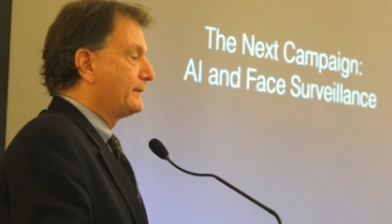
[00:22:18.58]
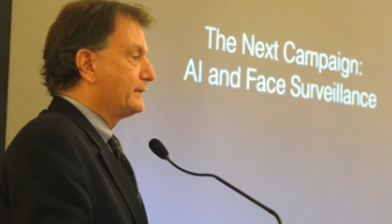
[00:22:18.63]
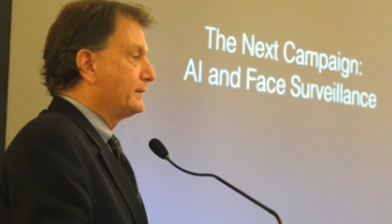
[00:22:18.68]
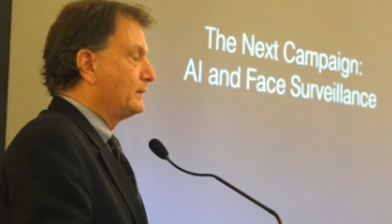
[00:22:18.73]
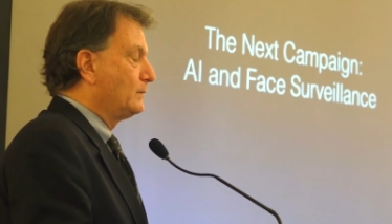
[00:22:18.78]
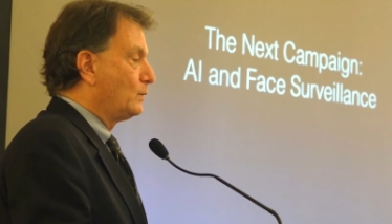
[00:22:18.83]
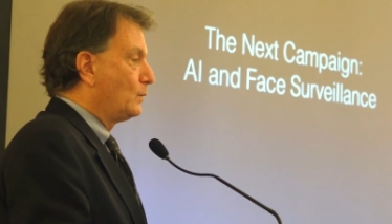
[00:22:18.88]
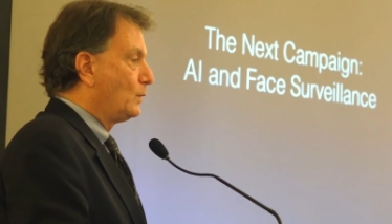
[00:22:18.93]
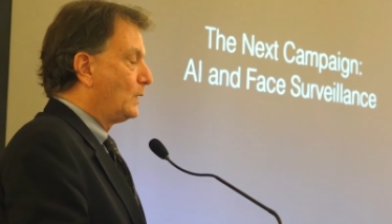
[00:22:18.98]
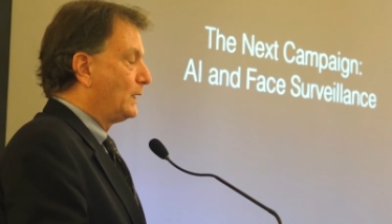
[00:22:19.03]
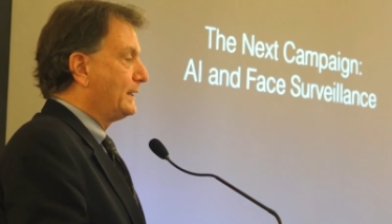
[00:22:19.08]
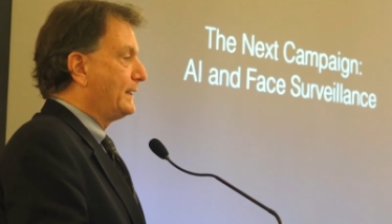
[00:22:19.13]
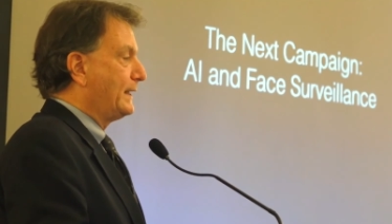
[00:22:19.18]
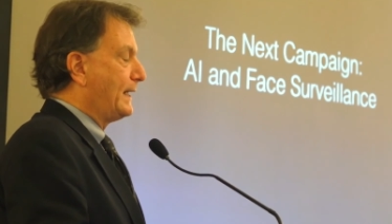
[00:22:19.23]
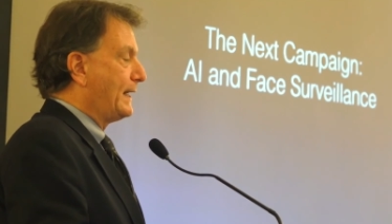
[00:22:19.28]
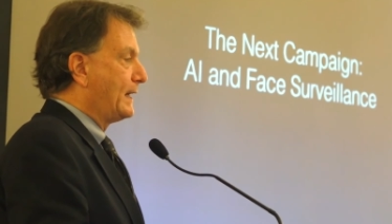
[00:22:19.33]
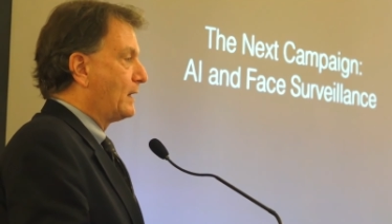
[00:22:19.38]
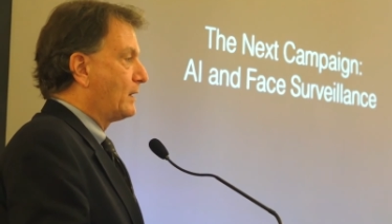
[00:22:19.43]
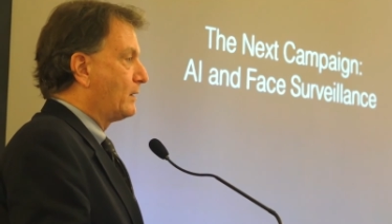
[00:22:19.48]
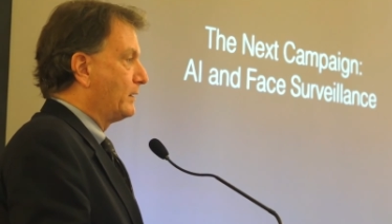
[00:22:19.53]
that the
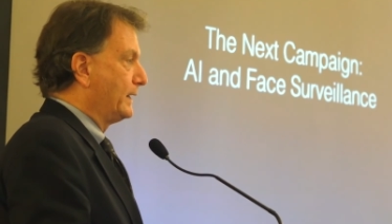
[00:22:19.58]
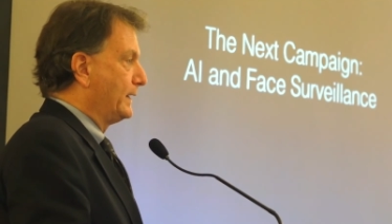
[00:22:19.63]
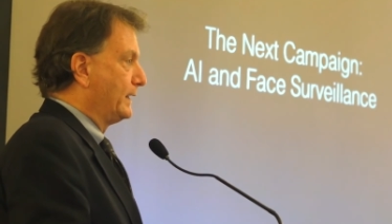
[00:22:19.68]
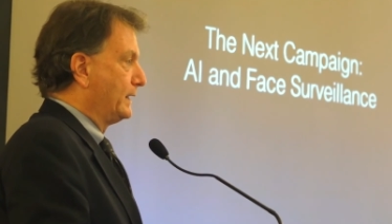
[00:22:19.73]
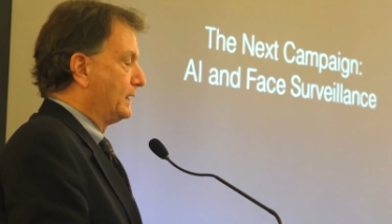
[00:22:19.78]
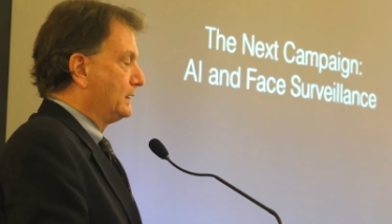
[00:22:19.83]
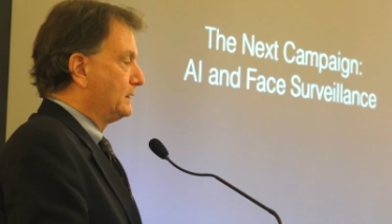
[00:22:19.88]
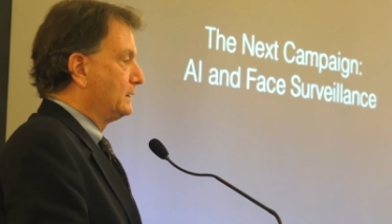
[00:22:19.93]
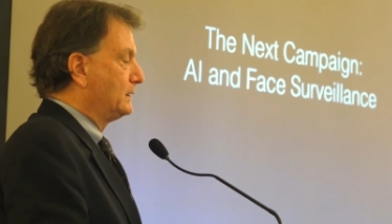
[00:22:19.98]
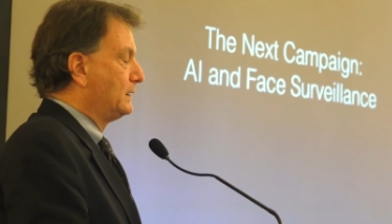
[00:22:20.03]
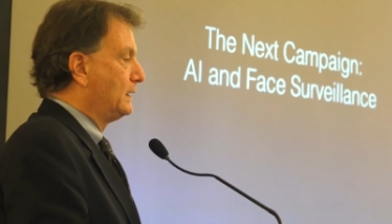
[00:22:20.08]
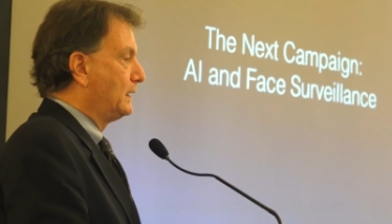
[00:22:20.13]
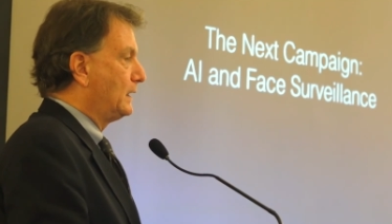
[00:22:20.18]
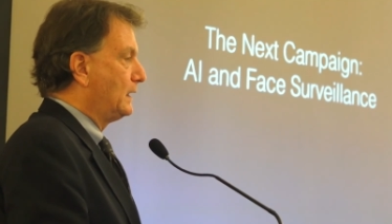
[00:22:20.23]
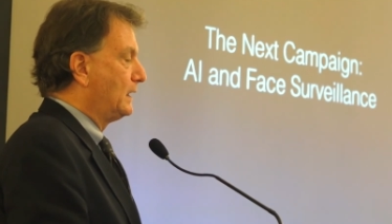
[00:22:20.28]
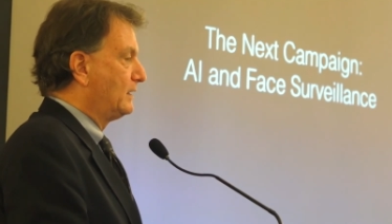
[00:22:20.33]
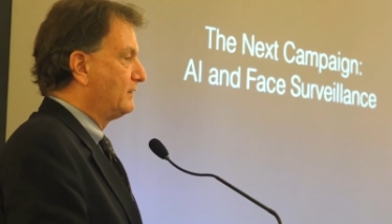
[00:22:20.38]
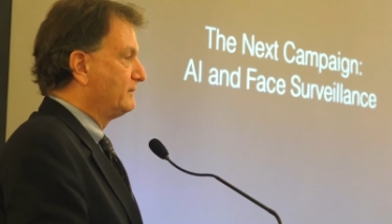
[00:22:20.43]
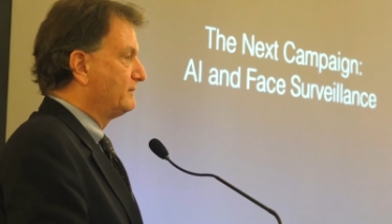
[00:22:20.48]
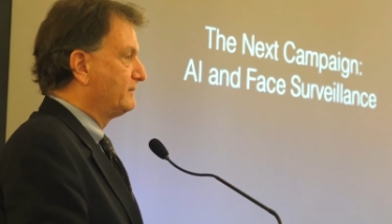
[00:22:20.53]
one
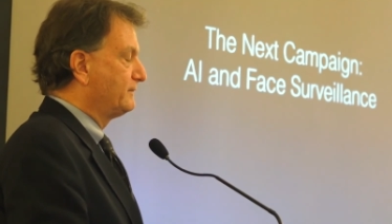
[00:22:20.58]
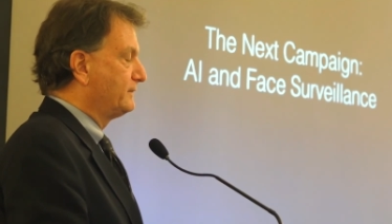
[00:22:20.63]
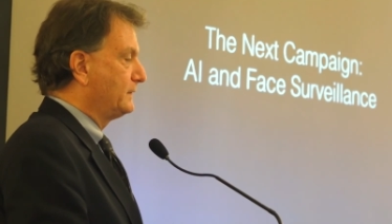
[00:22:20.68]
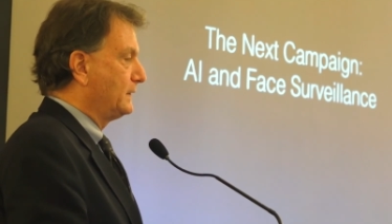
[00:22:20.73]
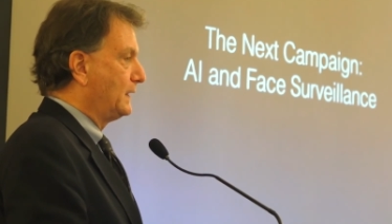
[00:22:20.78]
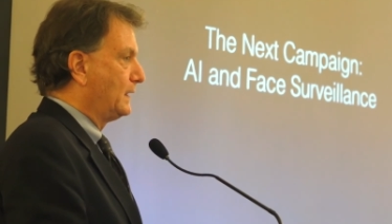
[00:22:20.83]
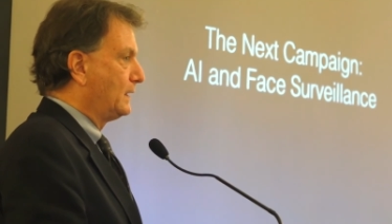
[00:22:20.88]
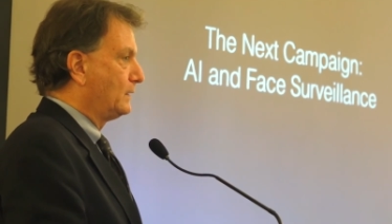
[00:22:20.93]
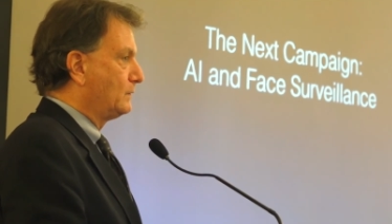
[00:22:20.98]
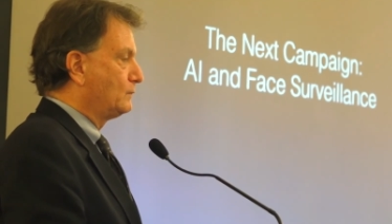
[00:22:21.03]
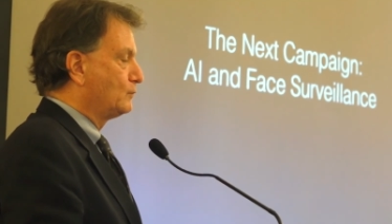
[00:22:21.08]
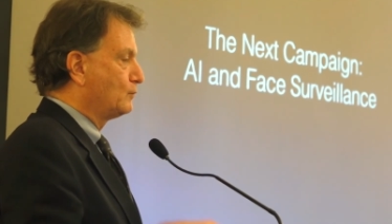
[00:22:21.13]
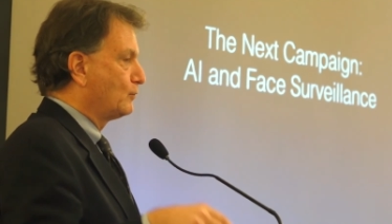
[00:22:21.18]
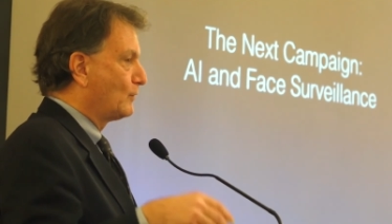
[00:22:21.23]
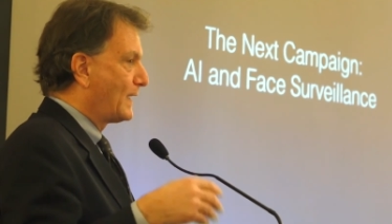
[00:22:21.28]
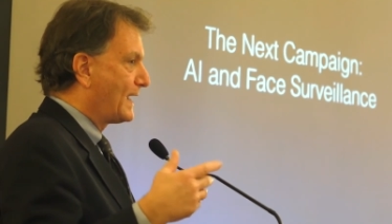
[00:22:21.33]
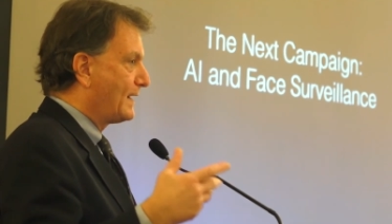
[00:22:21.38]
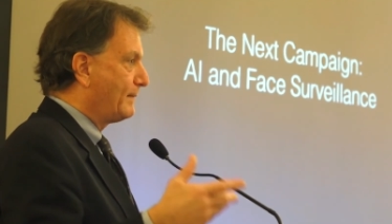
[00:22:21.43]
area of uh,